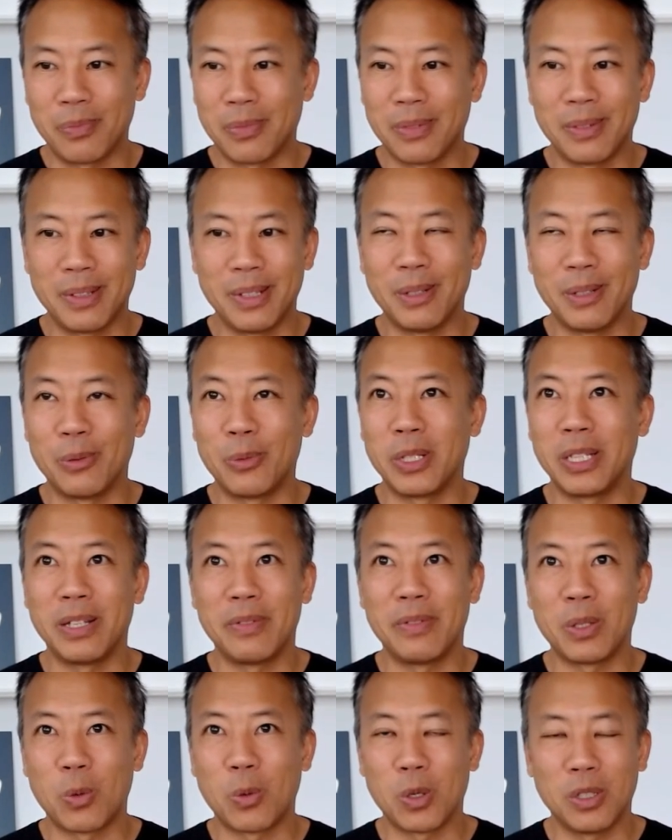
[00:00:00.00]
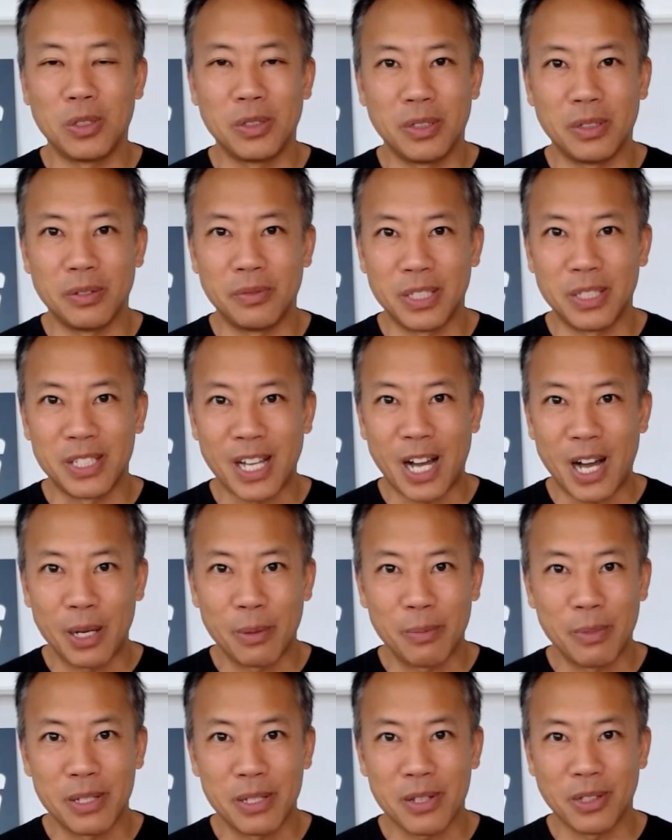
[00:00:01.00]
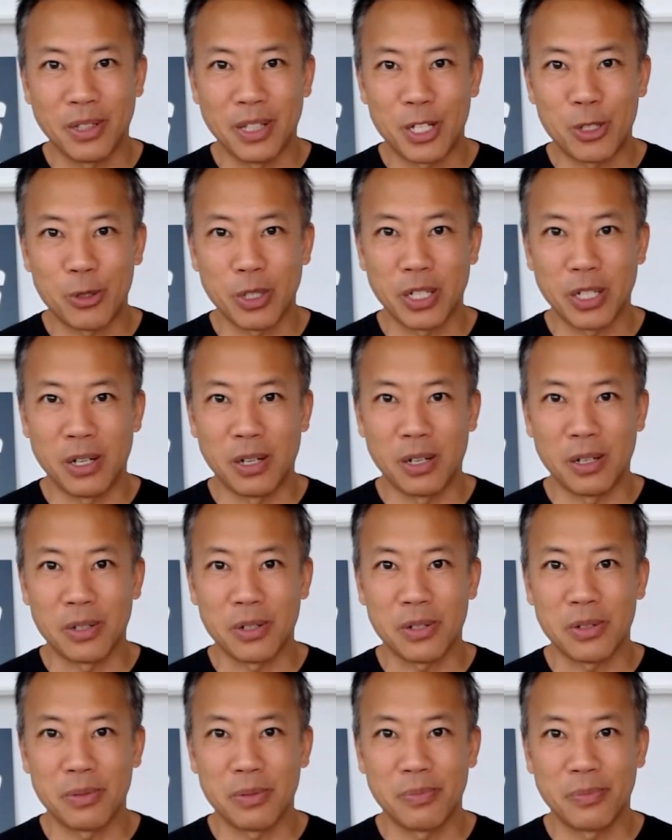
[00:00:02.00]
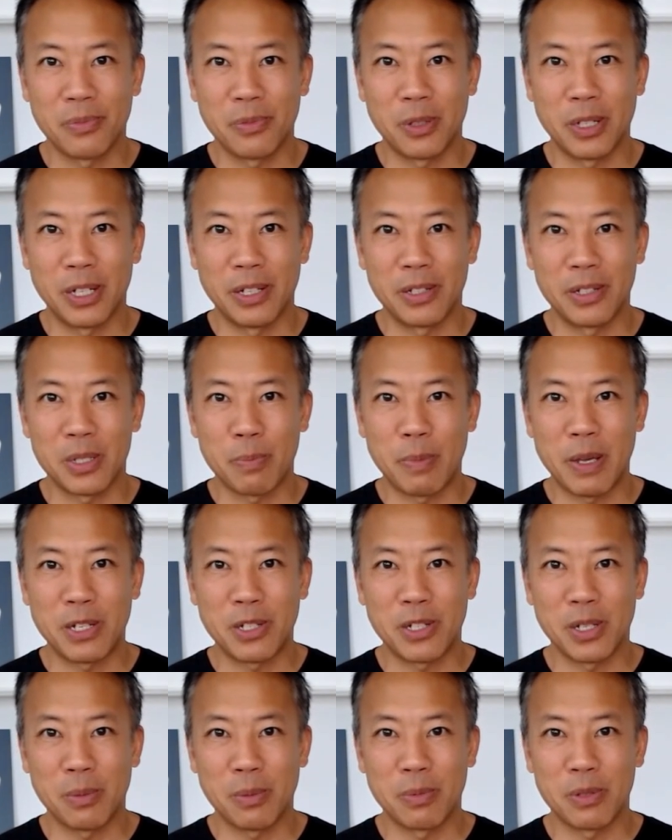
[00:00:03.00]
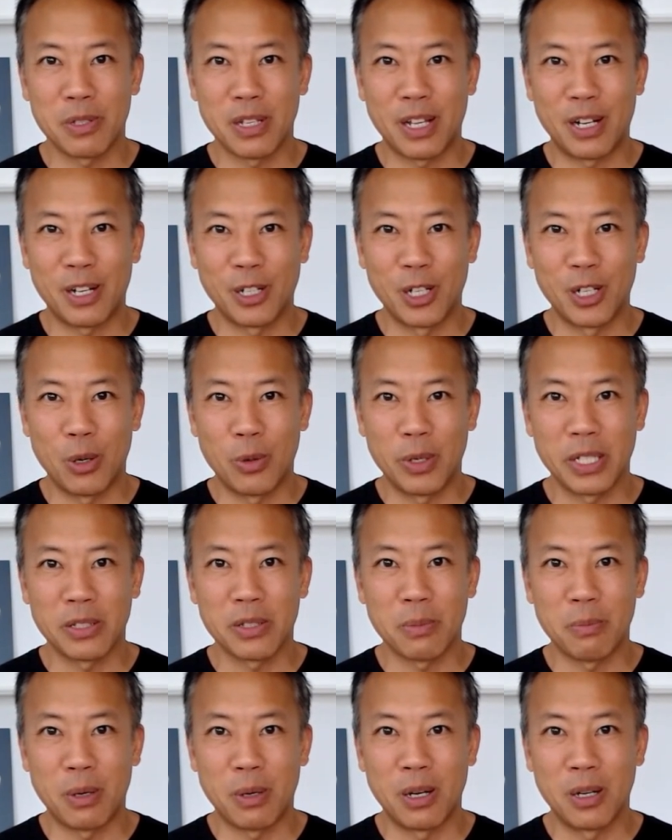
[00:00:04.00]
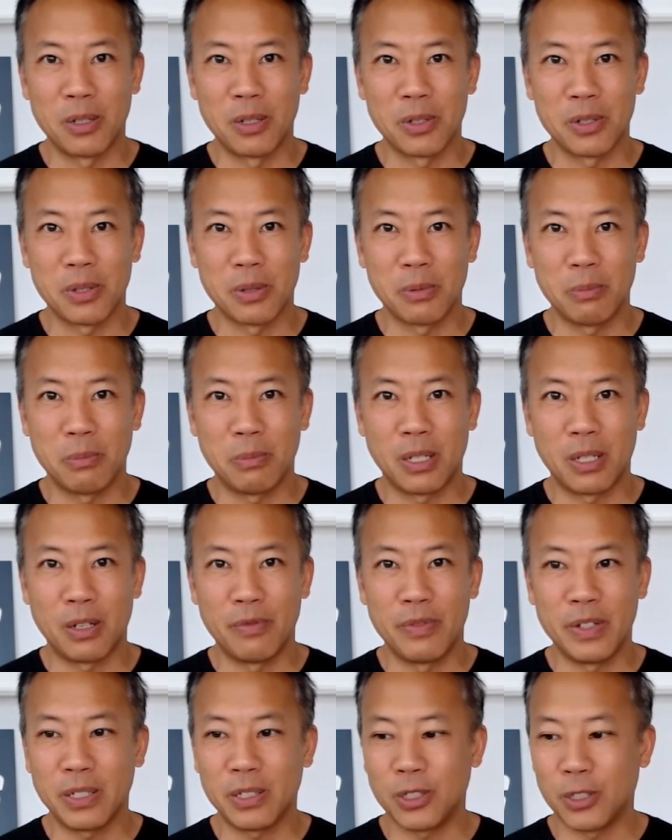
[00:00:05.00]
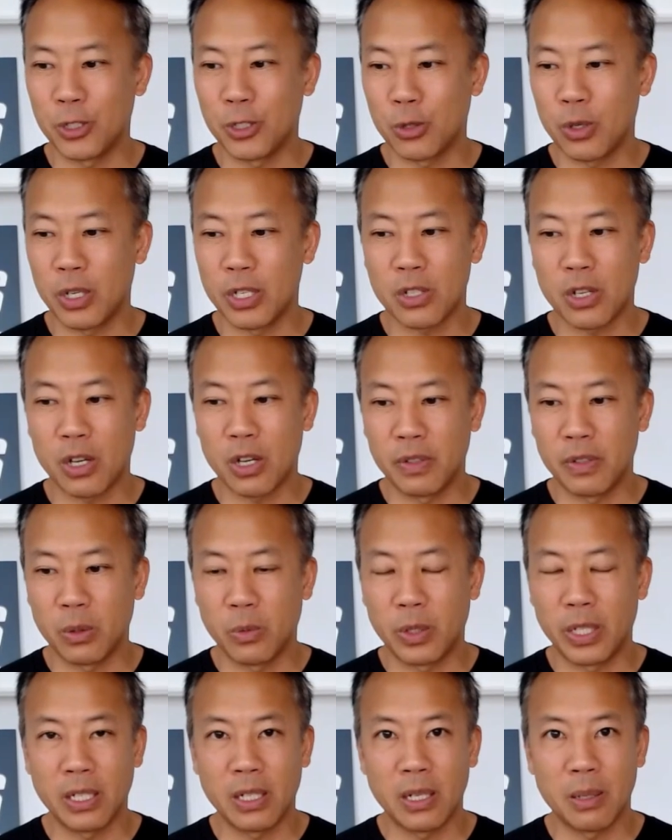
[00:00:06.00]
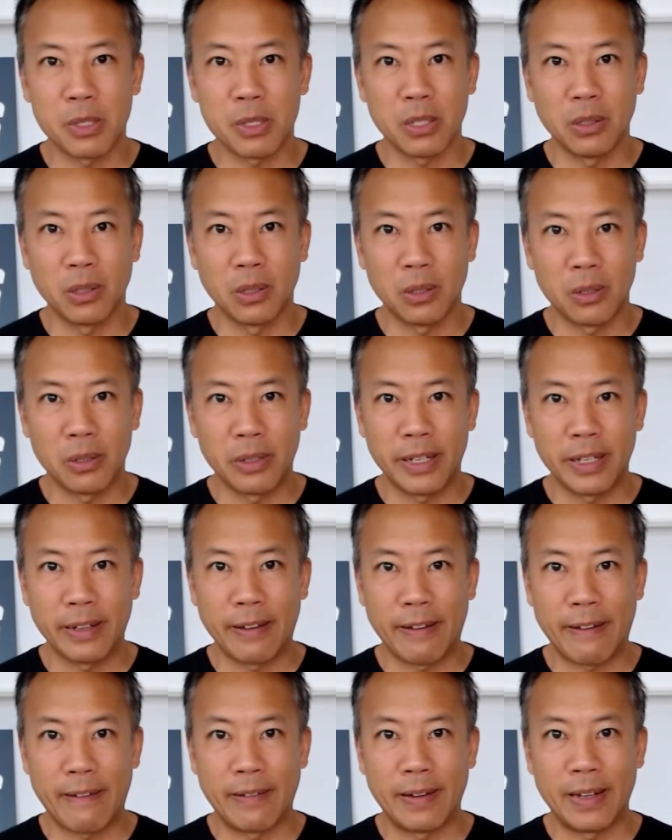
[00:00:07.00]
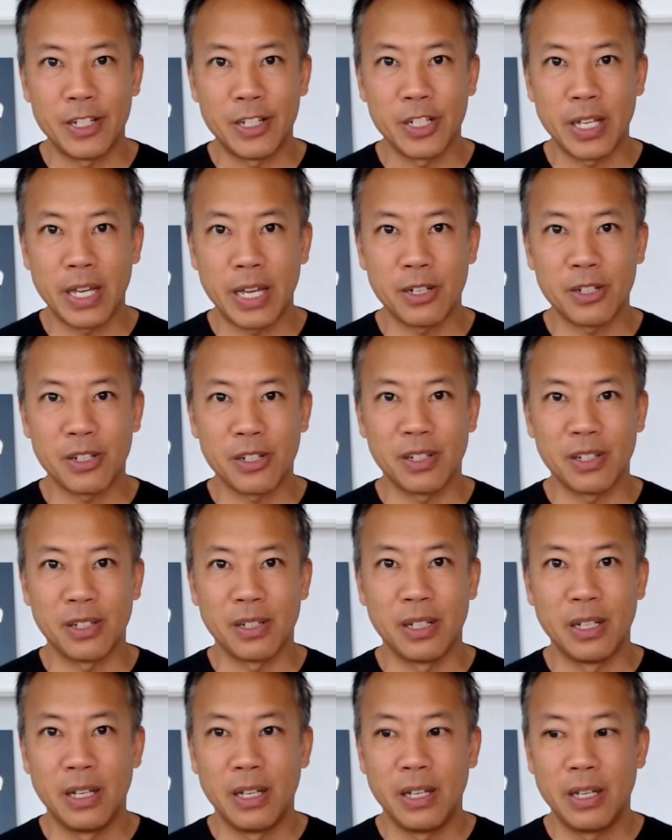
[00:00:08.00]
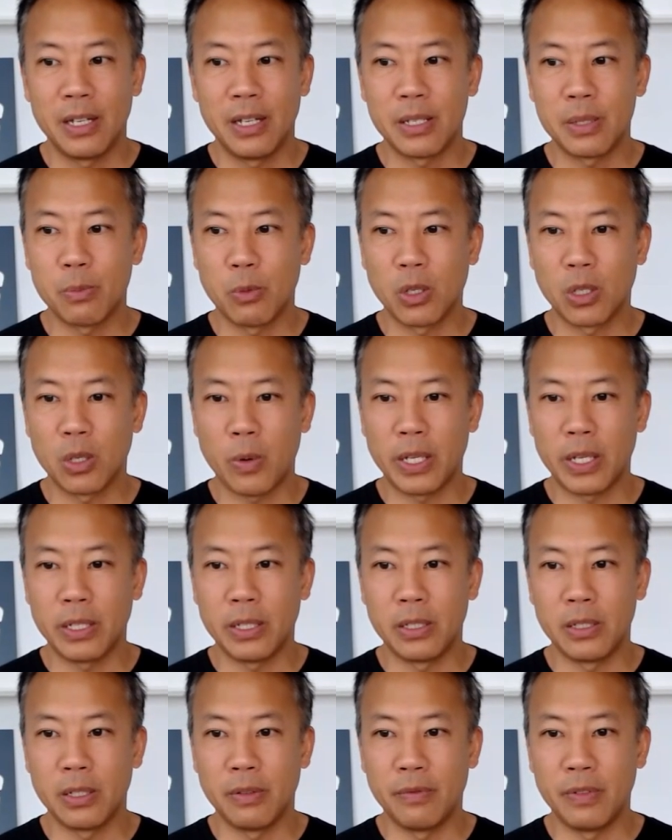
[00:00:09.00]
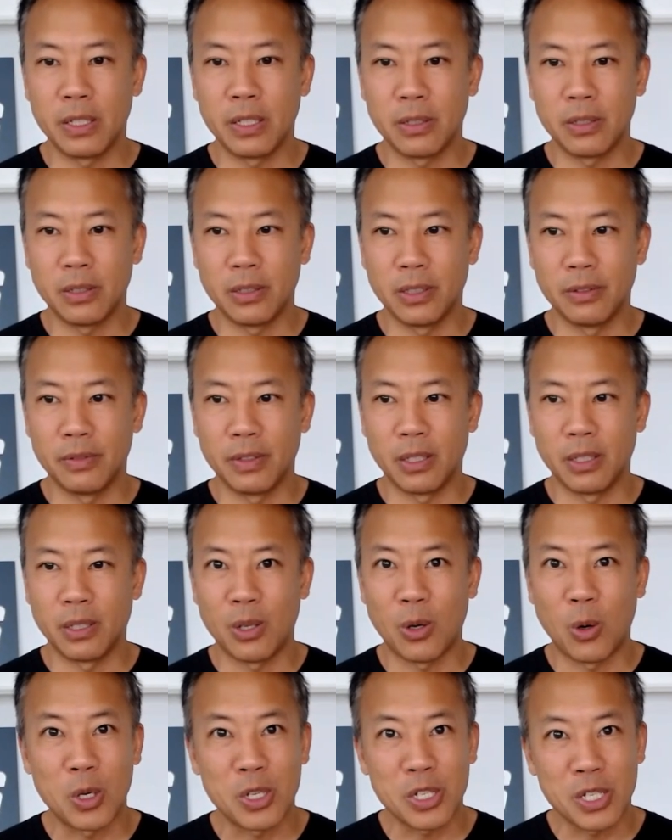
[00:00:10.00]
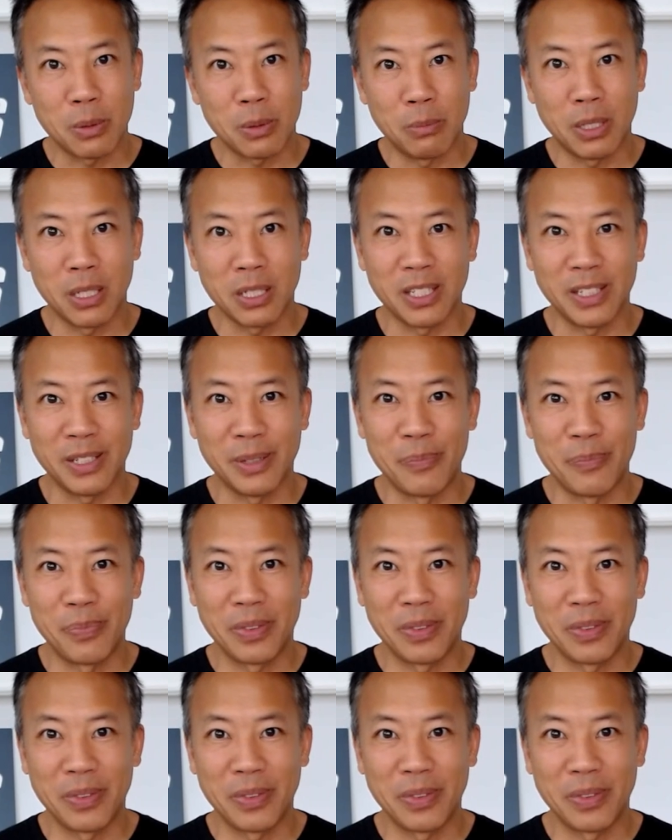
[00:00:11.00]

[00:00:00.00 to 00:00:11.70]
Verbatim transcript: you know, we live in a world of autonomous electric cars, right? Spaceships that are going to Mars, but our vehicle of choice often when it comes to learning and education is more equated to the vehicle of a horse and buggy